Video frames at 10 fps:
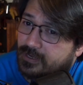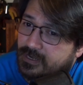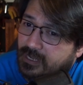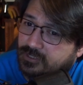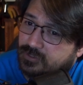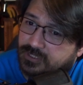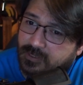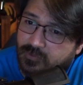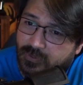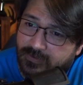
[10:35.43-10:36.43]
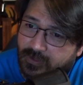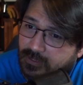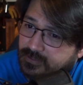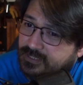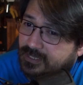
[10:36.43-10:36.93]
and nature seemed to have
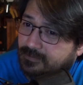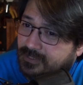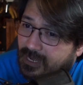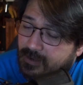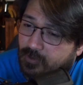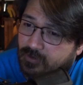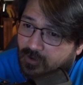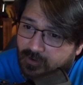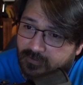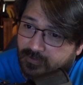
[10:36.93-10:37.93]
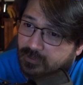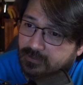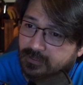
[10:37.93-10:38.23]
held some time her carnival.